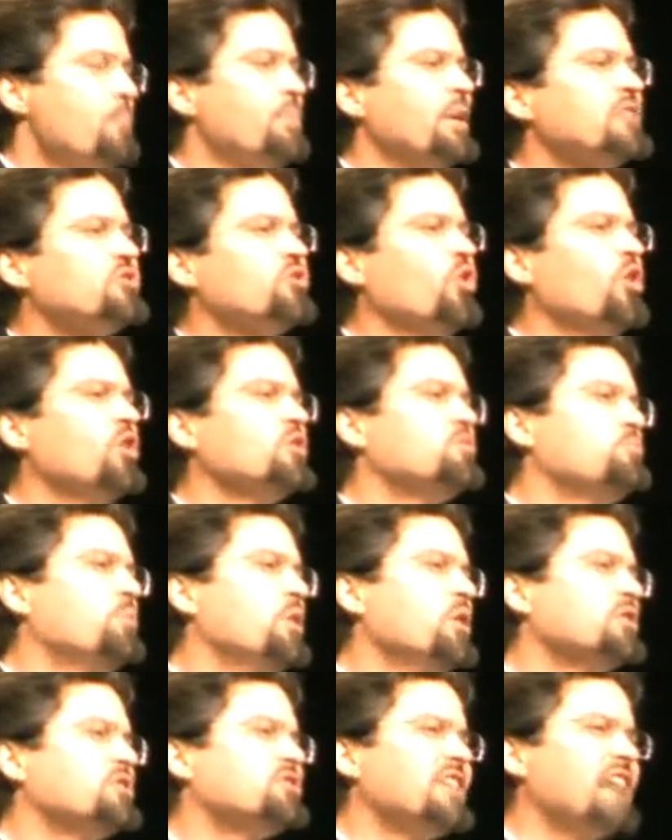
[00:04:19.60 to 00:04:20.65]
But George
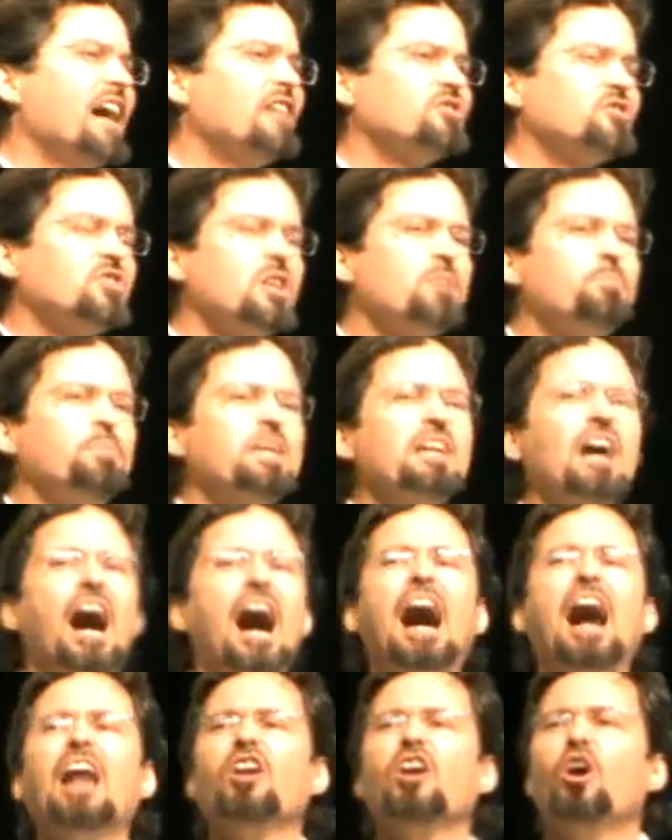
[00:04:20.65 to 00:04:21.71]
Bush sounds deeply
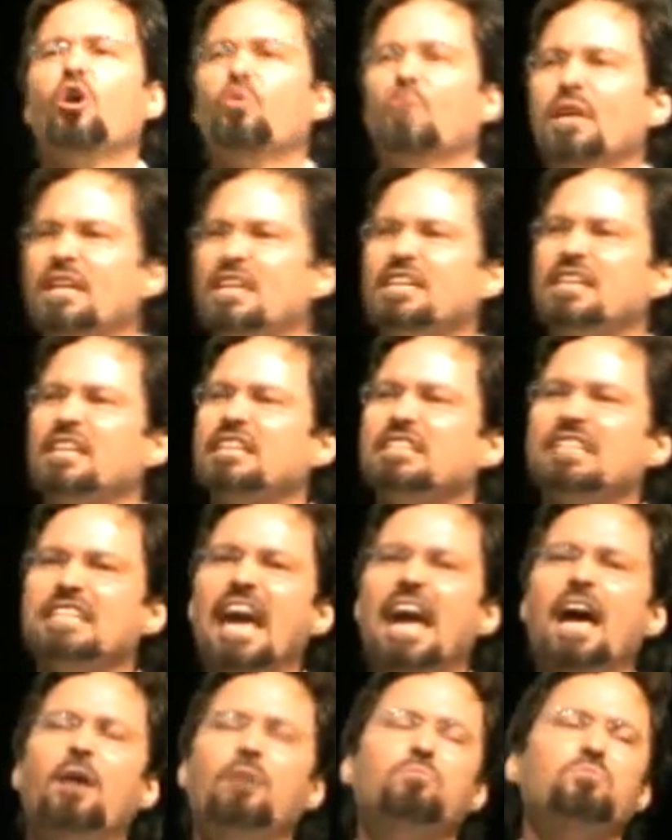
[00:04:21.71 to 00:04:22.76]
hollow when he
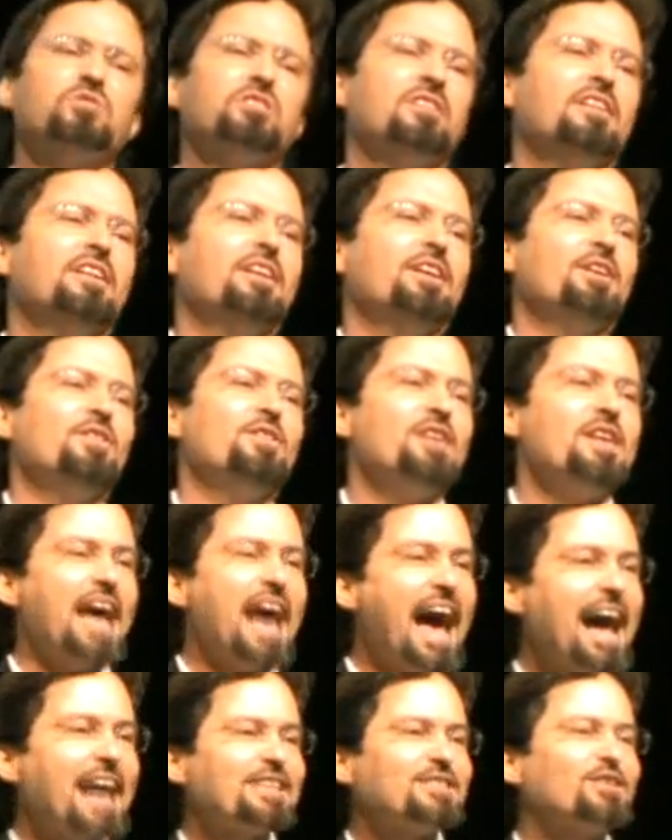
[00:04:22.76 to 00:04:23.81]
condemns the
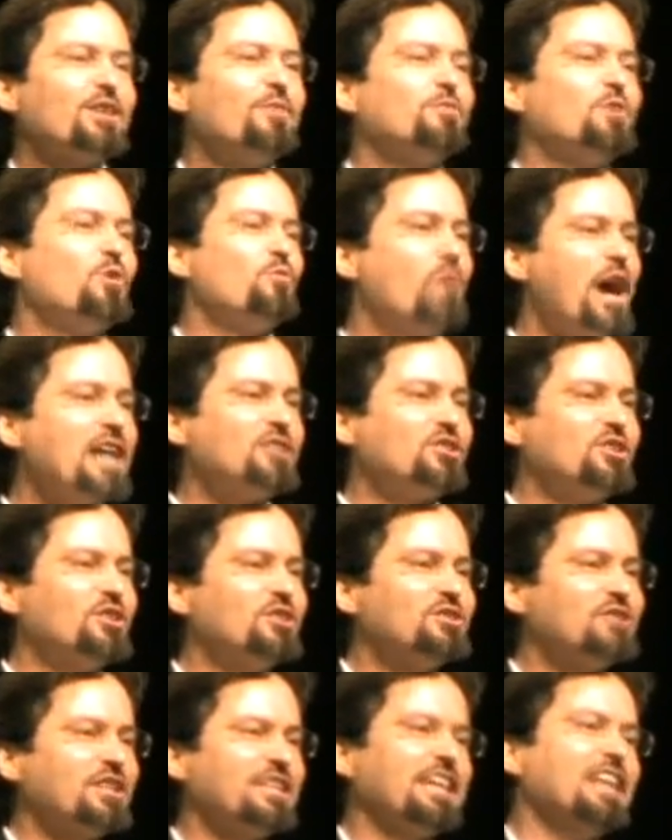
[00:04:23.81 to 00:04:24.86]
acts of the
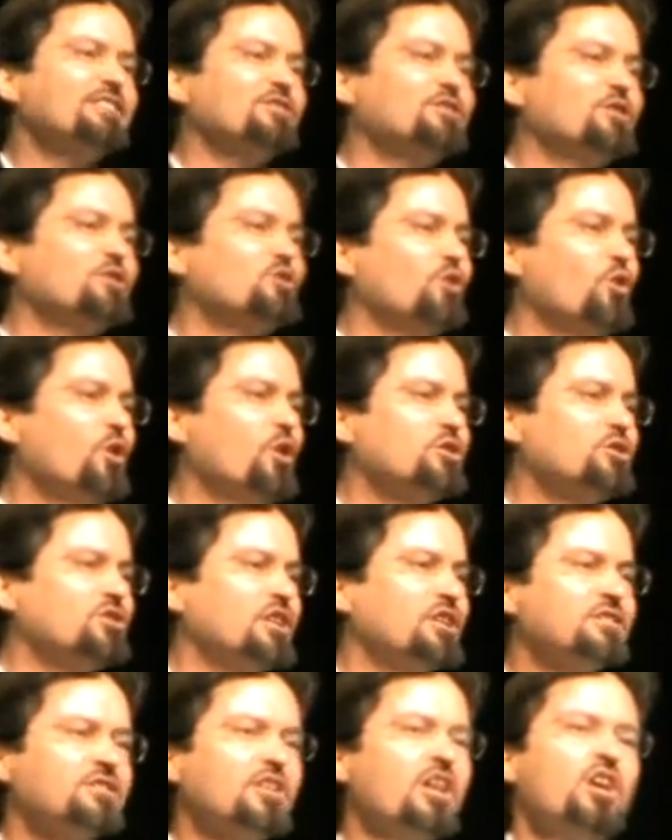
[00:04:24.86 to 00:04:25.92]
Russians against the
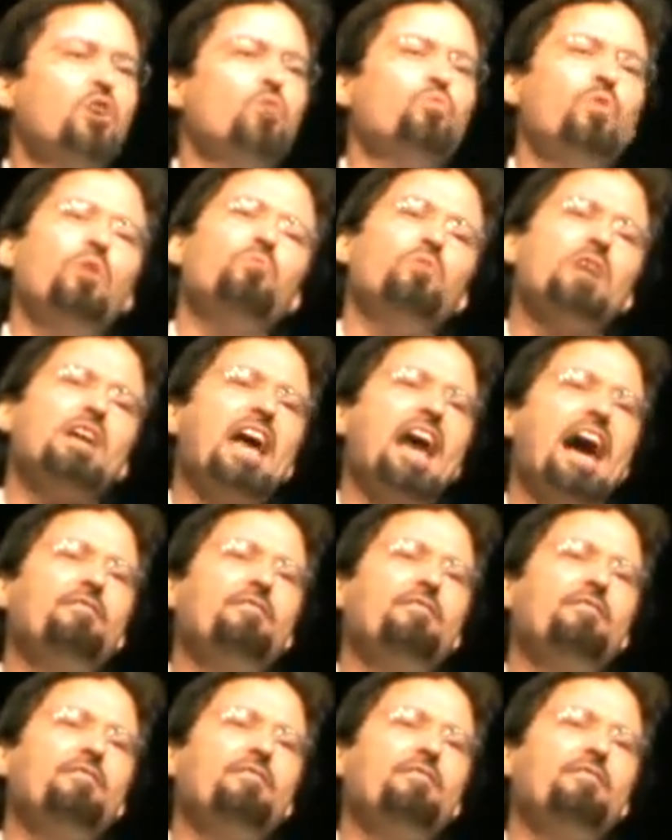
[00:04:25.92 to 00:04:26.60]
Georgians when we